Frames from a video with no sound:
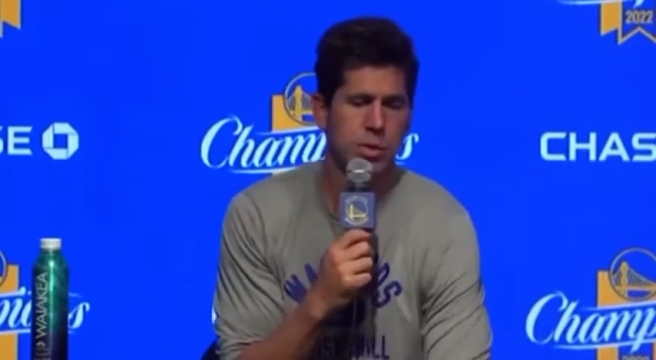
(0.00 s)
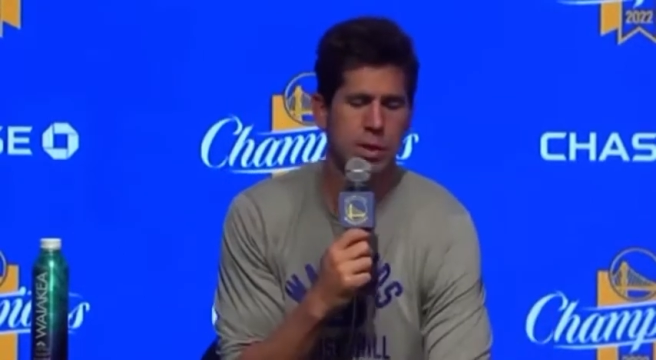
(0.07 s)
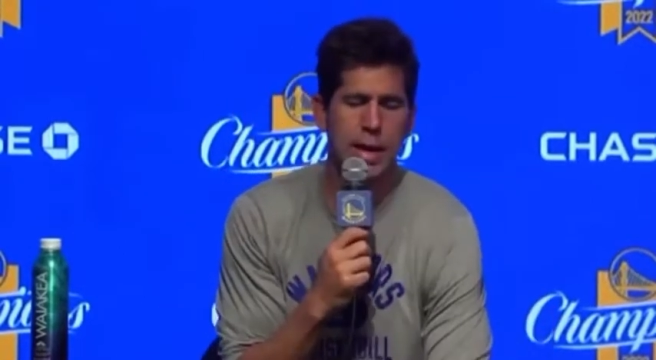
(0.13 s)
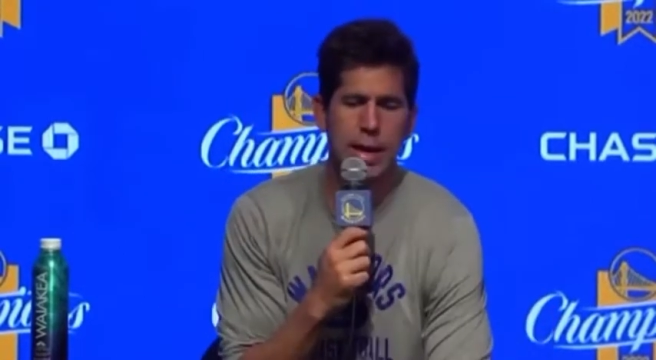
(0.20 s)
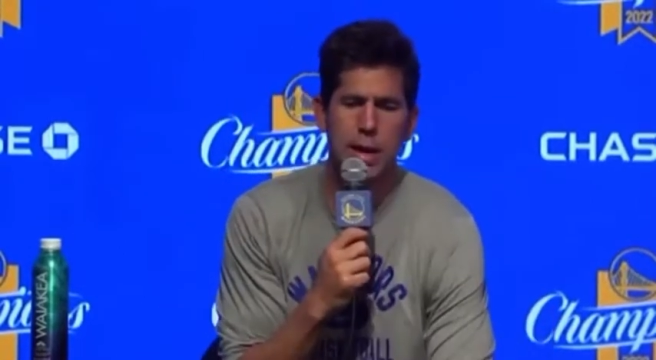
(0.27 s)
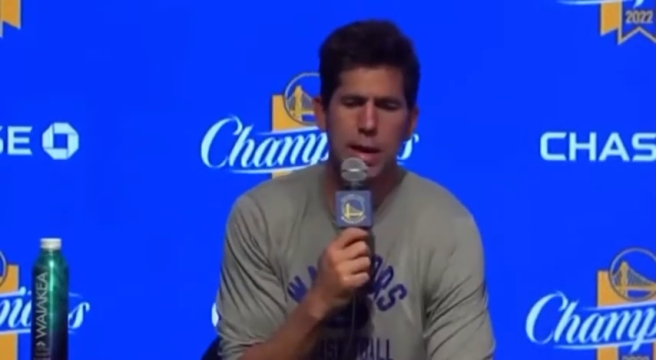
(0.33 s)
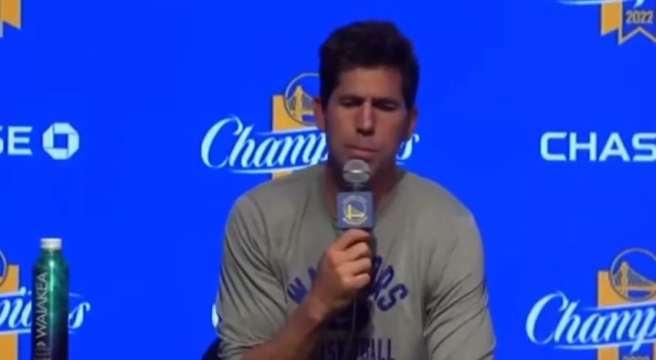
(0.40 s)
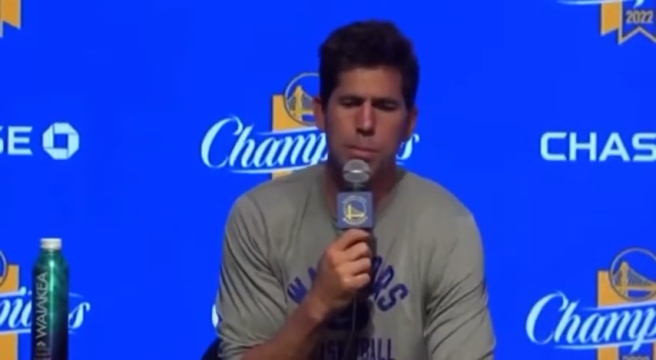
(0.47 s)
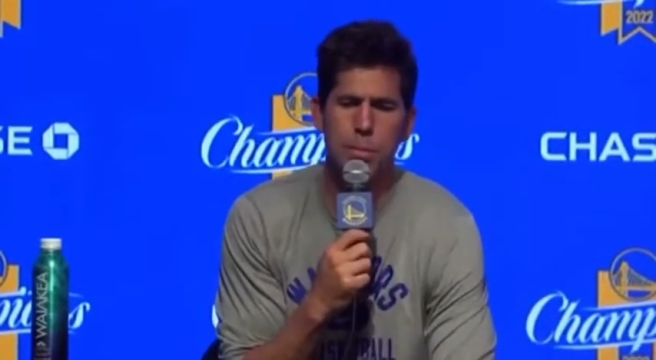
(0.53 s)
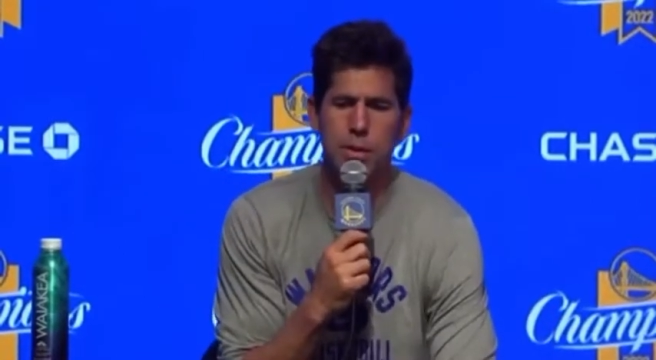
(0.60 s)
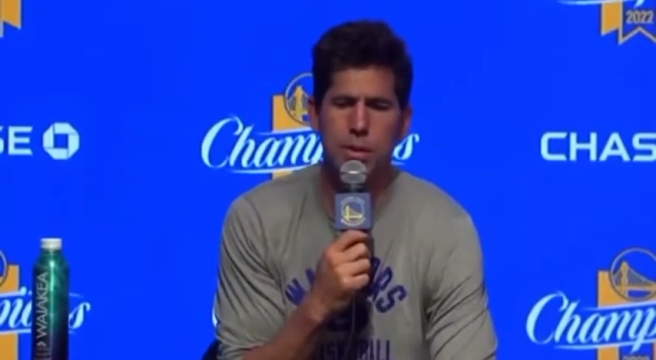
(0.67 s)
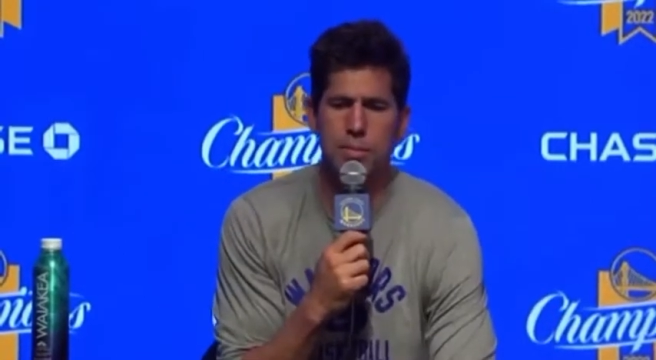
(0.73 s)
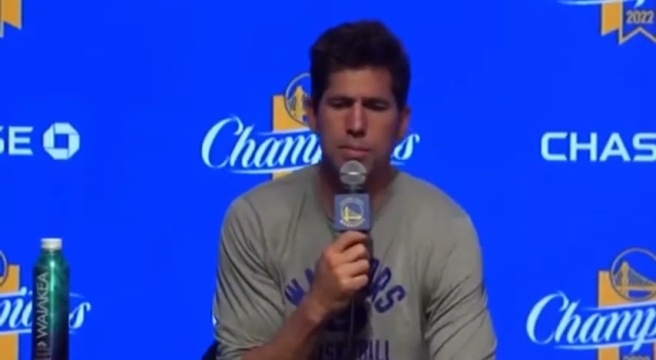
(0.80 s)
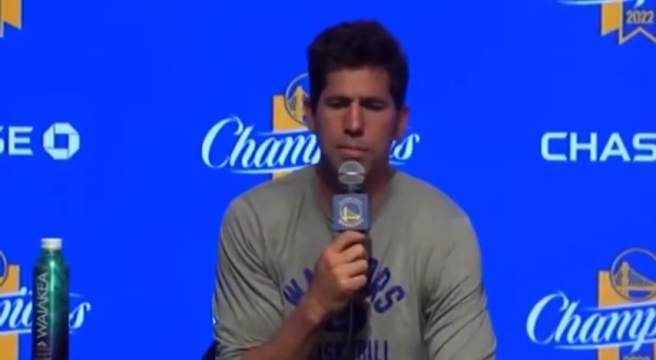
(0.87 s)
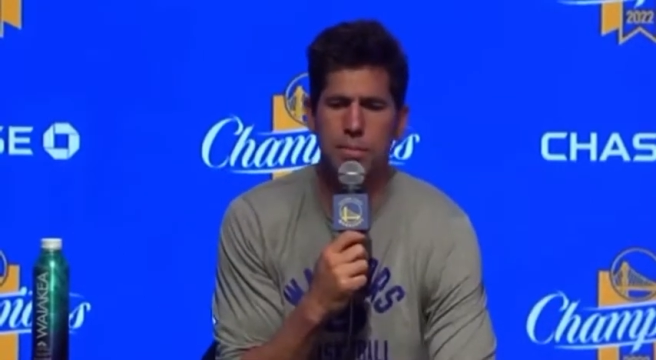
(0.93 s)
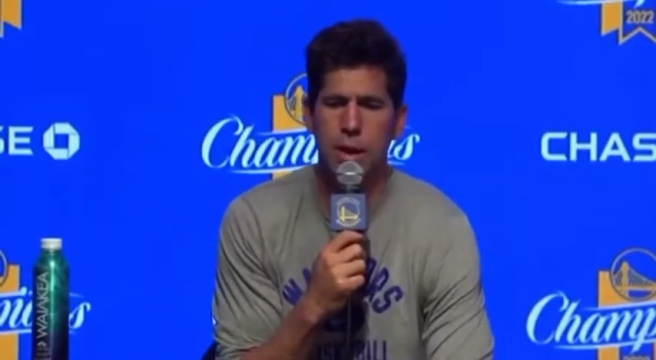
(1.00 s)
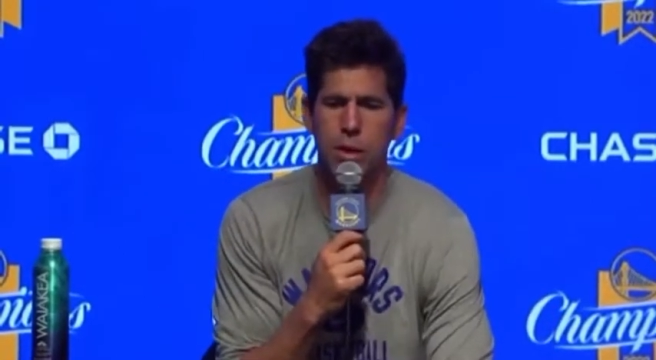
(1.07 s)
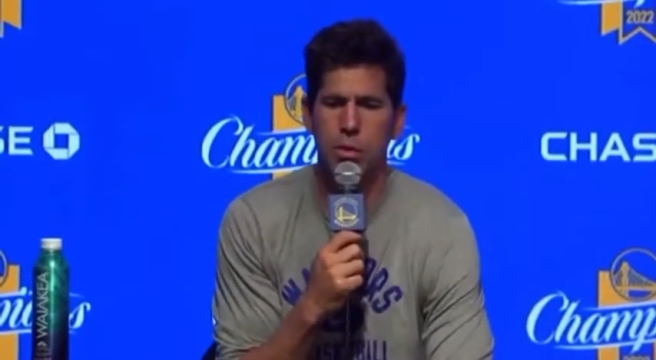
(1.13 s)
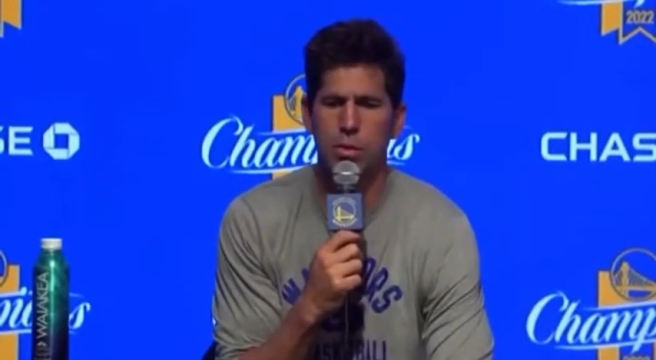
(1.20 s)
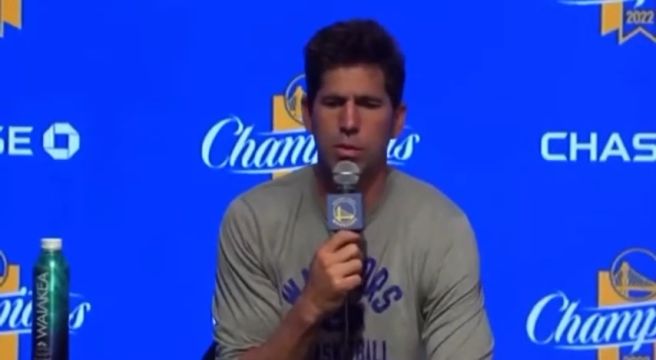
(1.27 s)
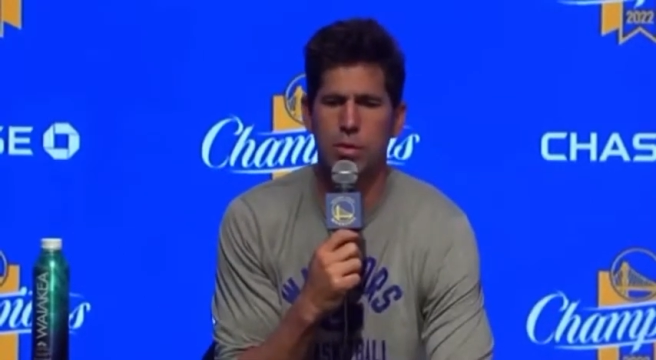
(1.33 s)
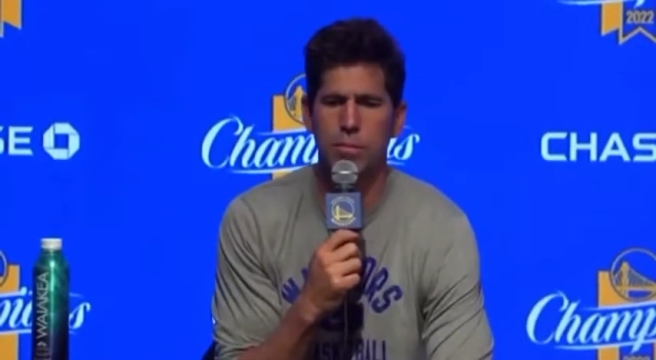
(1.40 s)
camp and
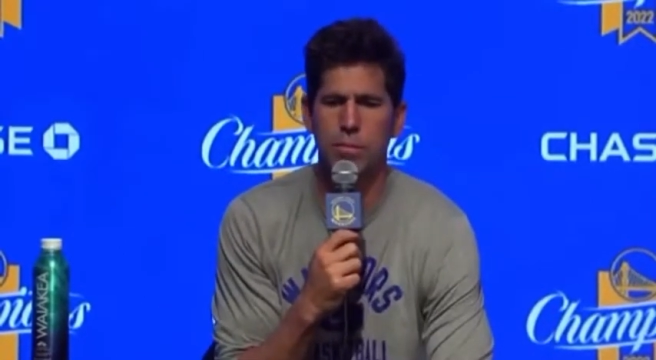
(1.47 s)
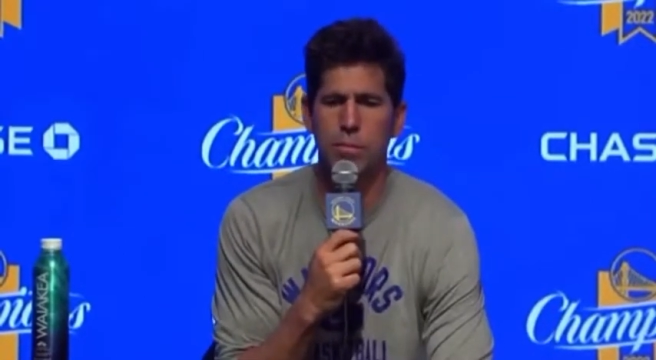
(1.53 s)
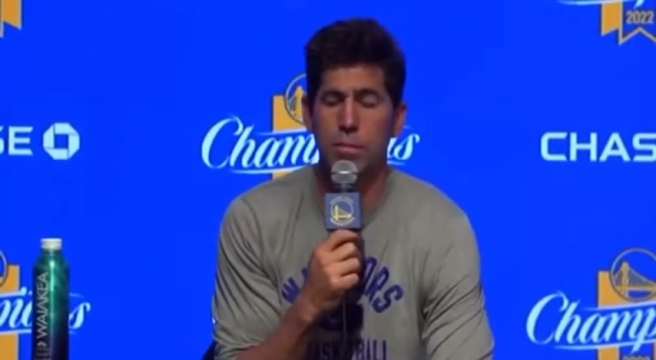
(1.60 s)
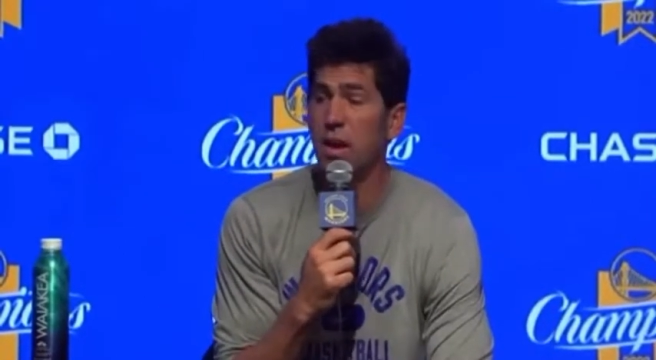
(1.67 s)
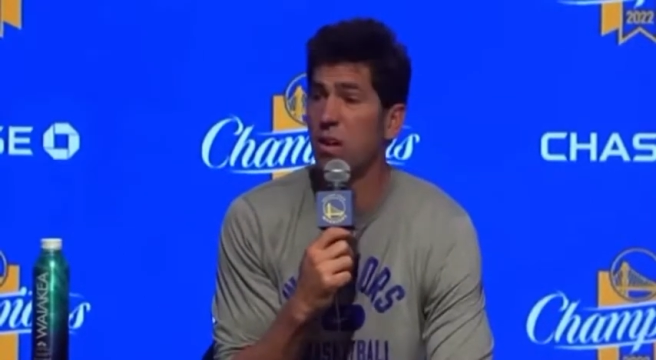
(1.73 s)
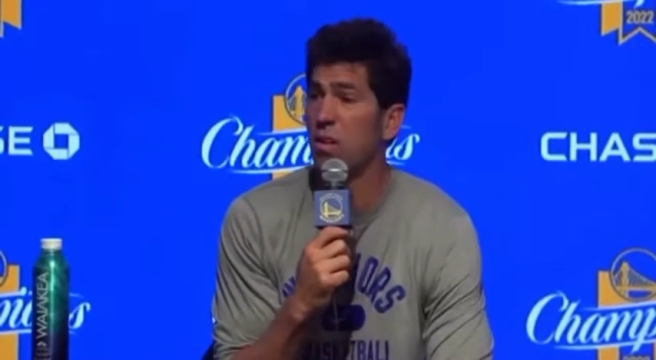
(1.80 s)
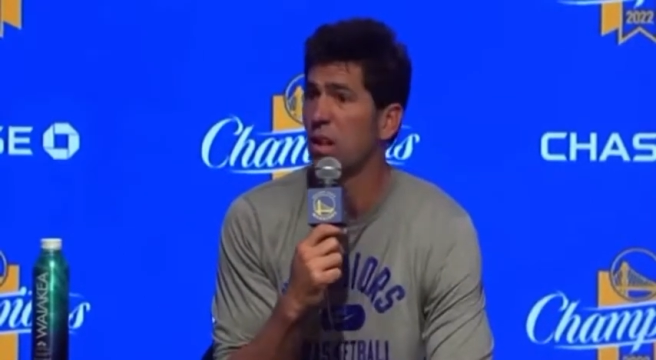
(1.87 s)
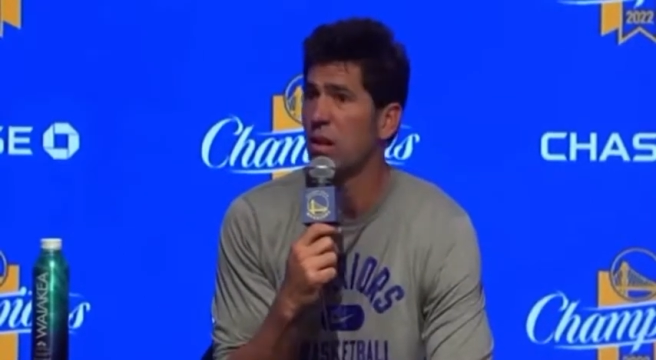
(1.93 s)
health and mental